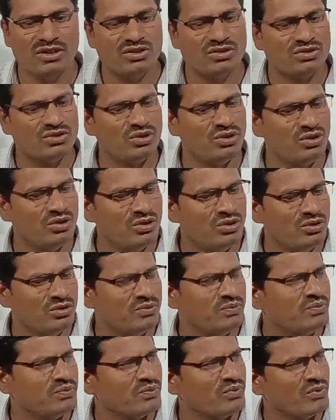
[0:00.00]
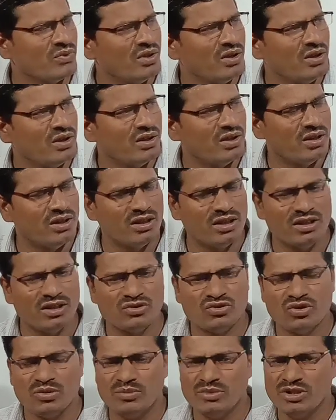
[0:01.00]
So in
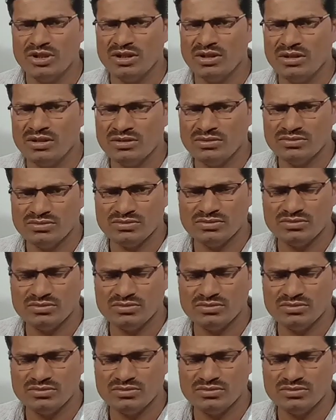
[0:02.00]
case of the